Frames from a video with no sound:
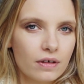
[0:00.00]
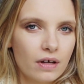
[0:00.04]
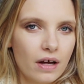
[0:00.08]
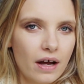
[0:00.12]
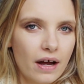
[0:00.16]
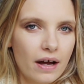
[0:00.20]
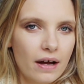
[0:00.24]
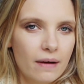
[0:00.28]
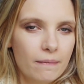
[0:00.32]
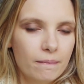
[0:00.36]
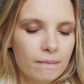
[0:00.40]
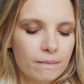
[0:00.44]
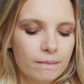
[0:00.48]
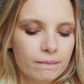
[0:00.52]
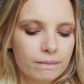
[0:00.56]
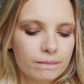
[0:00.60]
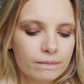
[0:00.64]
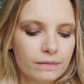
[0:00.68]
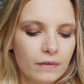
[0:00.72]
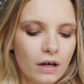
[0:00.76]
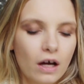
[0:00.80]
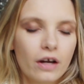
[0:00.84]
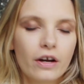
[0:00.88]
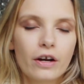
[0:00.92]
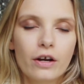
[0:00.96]
and
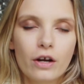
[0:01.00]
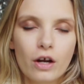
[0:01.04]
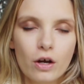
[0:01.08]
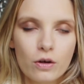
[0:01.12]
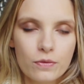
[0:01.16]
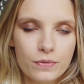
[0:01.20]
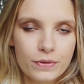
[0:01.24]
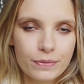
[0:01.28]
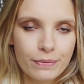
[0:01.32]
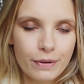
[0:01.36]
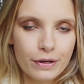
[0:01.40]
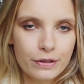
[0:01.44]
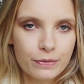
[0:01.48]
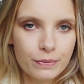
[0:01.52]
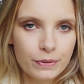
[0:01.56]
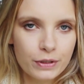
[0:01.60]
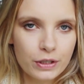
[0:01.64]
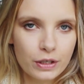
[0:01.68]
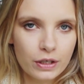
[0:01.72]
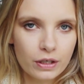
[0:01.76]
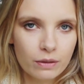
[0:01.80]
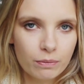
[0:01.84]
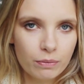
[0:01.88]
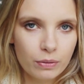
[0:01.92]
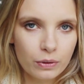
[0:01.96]
I know I'm supposed to be
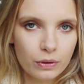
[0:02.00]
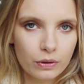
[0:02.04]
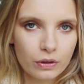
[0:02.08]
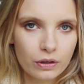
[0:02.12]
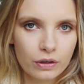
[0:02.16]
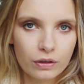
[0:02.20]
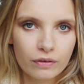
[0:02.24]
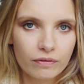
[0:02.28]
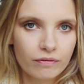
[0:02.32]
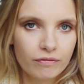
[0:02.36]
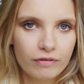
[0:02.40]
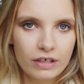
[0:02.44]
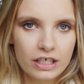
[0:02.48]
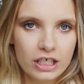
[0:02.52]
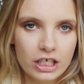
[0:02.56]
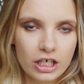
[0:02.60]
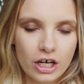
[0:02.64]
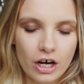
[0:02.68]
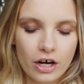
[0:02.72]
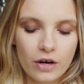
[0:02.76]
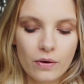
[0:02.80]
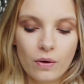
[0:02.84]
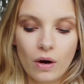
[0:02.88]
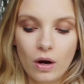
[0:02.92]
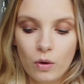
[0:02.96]
doing a book
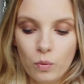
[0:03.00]
video.